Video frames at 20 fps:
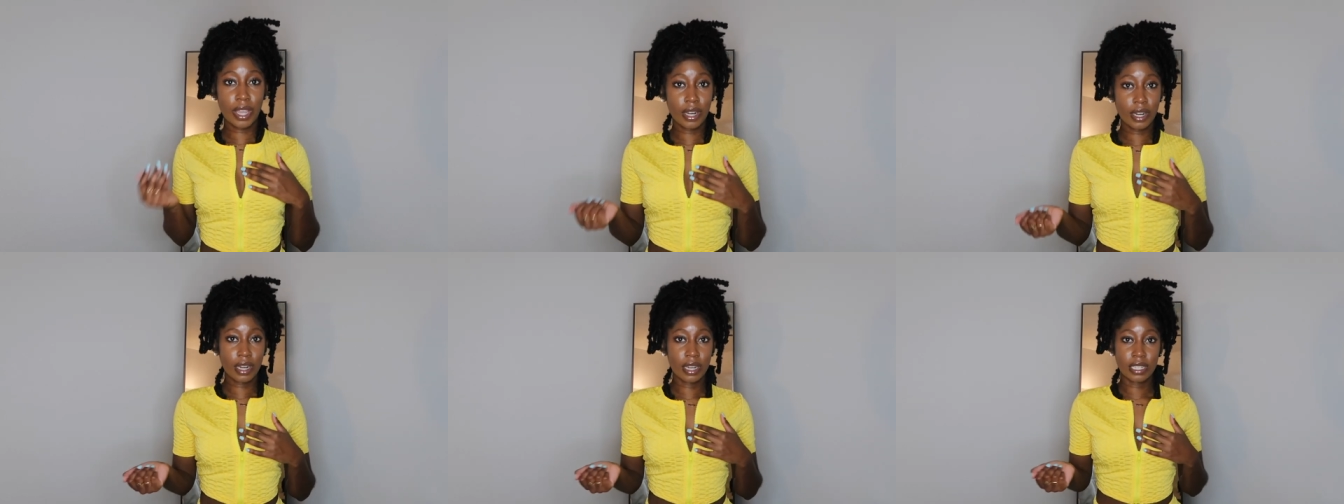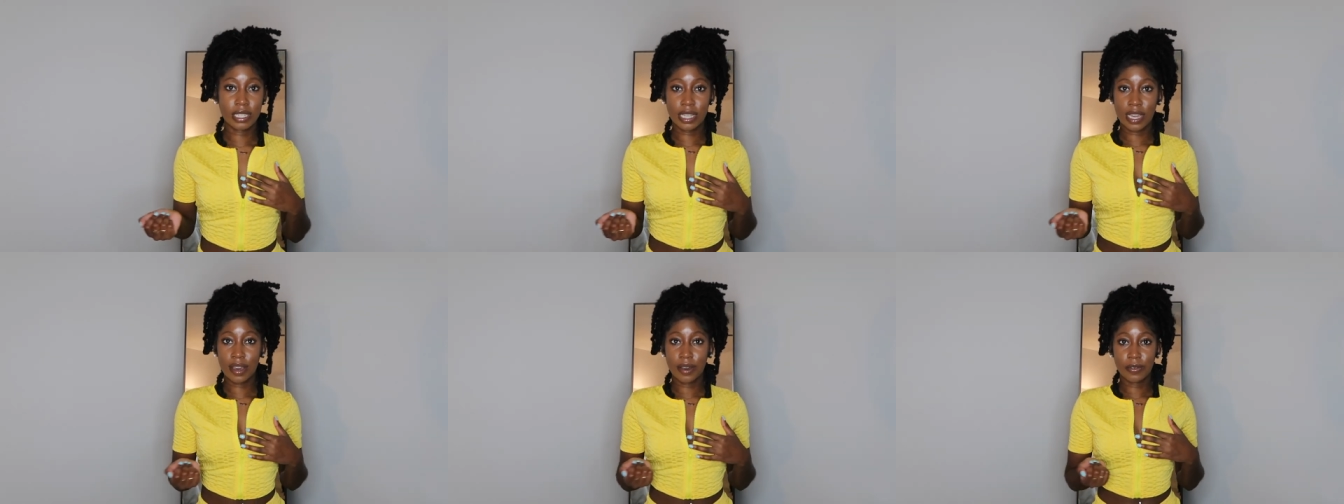
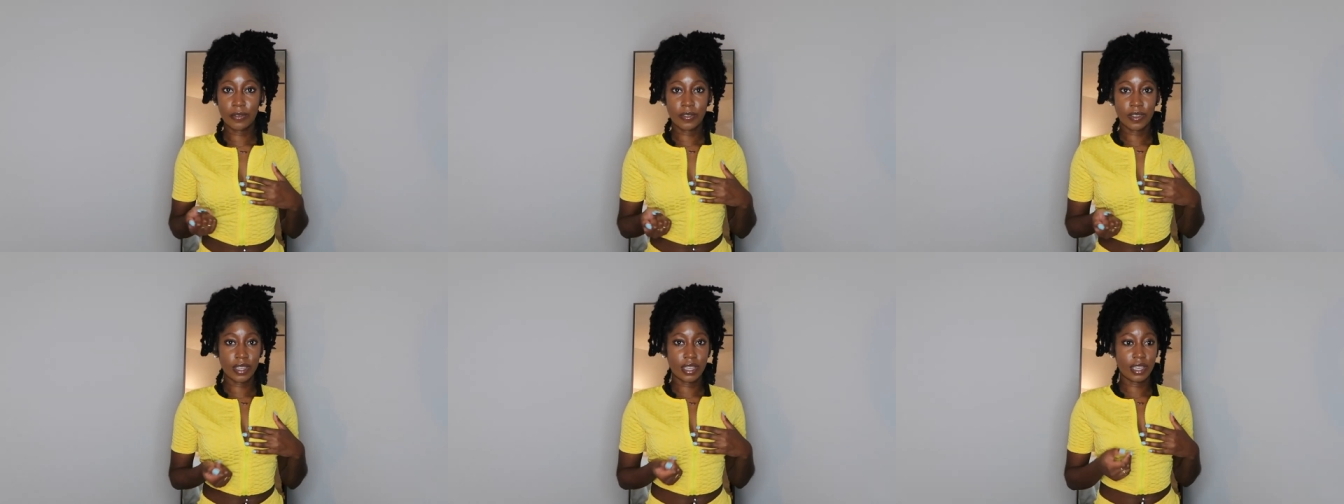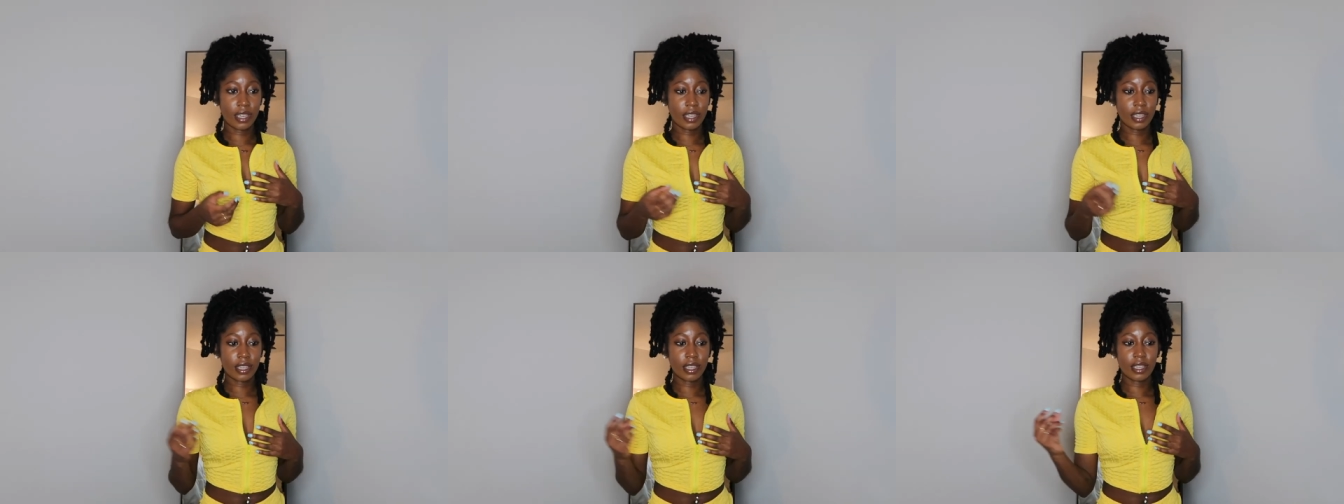Erin's
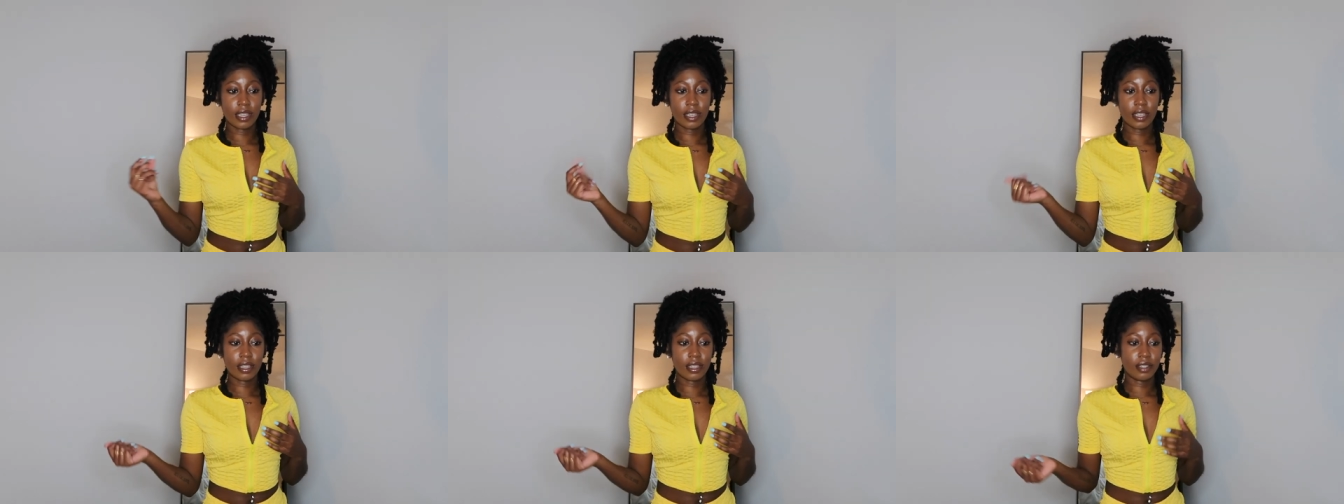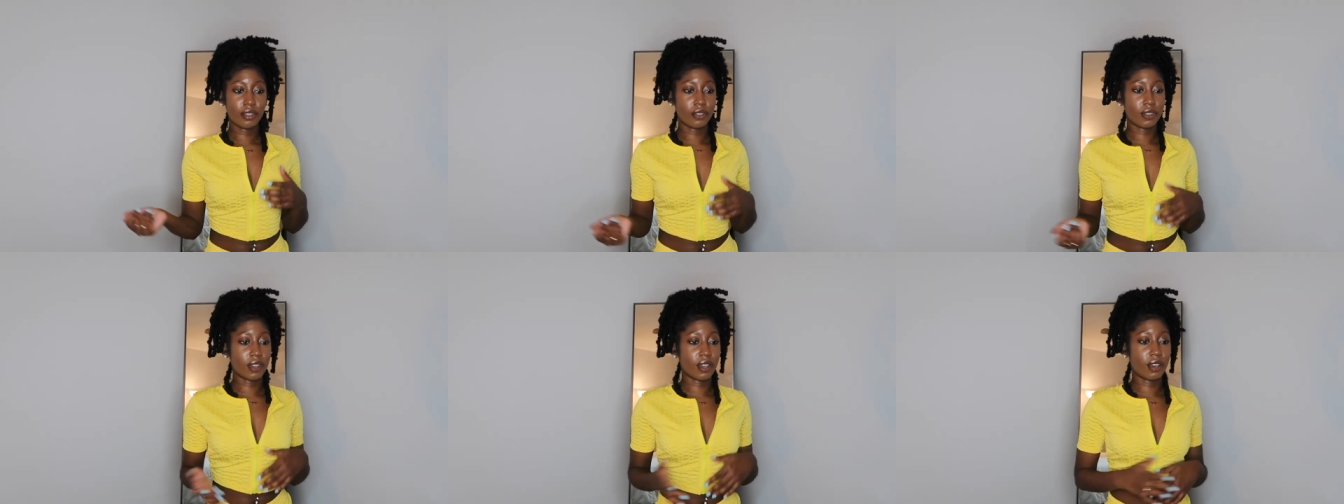outfit,
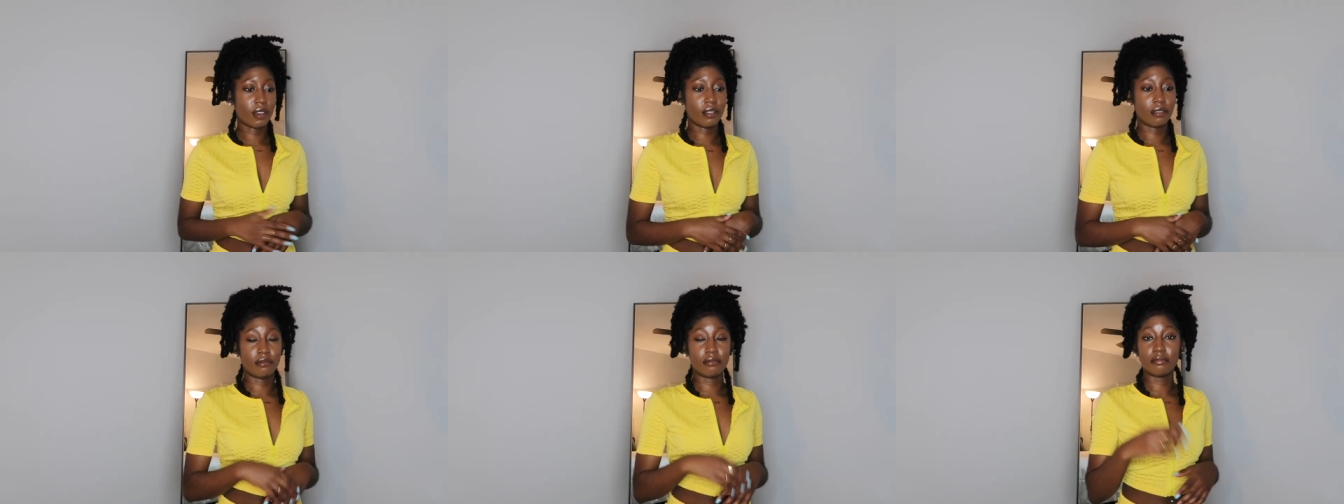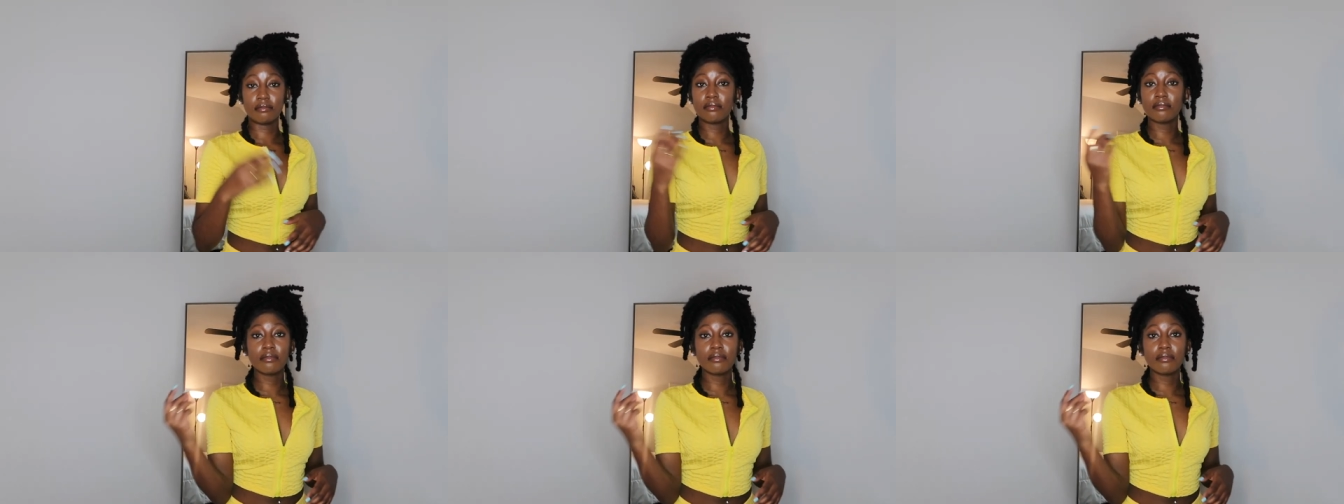you know.